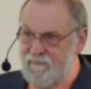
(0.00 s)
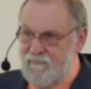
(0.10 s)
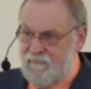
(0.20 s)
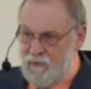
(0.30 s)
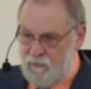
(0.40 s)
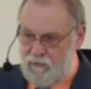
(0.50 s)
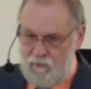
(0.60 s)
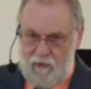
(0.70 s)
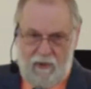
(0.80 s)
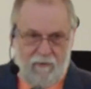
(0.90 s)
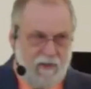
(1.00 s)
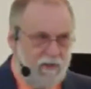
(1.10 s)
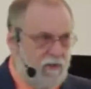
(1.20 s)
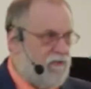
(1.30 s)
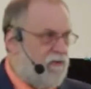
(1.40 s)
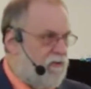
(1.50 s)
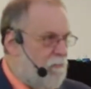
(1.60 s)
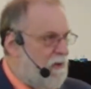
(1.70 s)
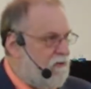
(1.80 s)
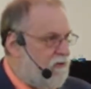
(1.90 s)
There's three other conditions
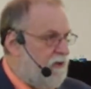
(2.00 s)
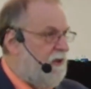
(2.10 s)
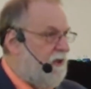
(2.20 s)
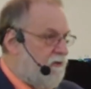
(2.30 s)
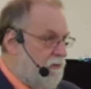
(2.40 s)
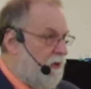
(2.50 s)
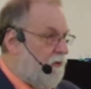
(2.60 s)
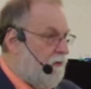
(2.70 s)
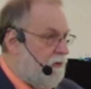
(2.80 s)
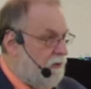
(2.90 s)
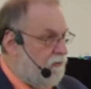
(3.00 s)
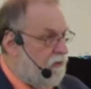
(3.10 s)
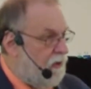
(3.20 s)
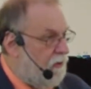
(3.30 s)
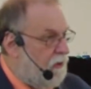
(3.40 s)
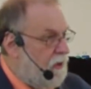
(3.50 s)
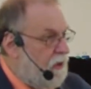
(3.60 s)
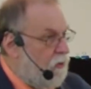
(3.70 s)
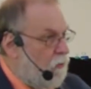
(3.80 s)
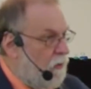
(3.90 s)
mentioned and then some other things here
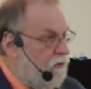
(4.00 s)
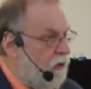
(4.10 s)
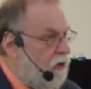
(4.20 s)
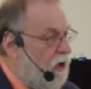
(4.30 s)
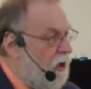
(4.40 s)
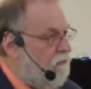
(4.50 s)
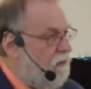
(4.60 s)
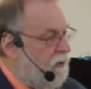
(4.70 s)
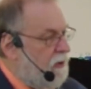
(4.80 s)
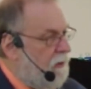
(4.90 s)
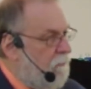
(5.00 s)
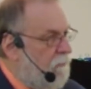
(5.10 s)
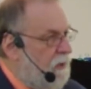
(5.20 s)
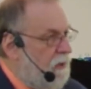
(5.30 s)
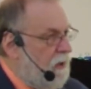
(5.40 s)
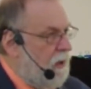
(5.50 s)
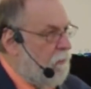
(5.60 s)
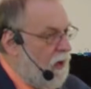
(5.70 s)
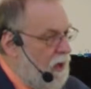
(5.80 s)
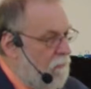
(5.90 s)
which are causing them a
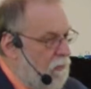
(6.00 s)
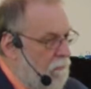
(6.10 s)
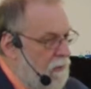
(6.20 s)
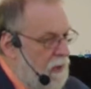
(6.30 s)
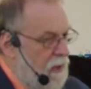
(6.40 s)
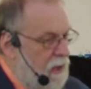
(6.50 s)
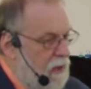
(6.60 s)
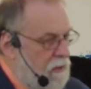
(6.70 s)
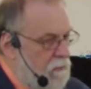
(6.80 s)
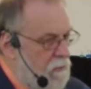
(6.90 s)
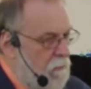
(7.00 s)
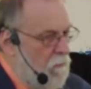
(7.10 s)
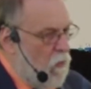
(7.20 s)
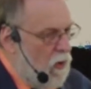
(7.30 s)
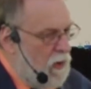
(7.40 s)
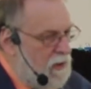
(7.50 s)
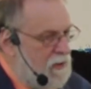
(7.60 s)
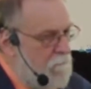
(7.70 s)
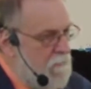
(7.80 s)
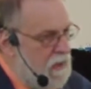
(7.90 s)
problem. And one of the
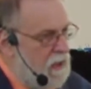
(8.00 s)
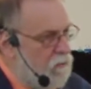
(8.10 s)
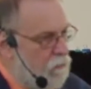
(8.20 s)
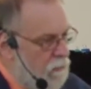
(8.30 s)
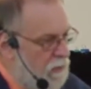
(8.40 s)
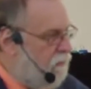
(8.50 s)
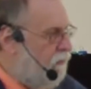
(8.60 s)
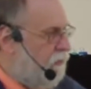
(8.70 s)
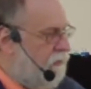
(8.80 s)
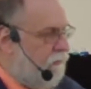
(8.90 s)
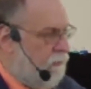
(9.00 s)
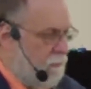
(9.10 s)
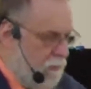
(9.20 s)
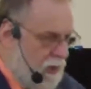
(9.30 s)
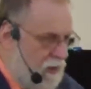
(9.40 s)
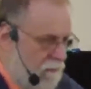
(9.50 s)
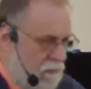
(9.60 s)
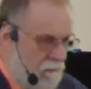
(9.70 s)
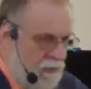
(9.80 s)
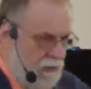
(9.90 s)
main reasons for the
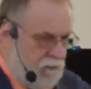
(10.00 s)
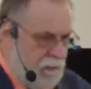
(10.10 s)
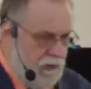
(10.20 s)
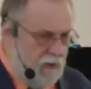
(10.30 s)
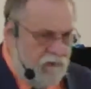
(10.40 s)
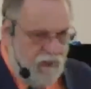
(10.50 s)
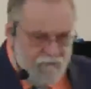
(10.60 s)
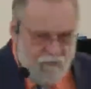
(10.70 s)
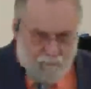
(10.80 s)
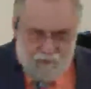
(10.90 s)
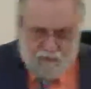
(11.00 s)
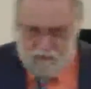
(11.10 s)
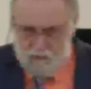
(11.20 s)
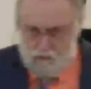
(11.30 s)
problem is because everybody is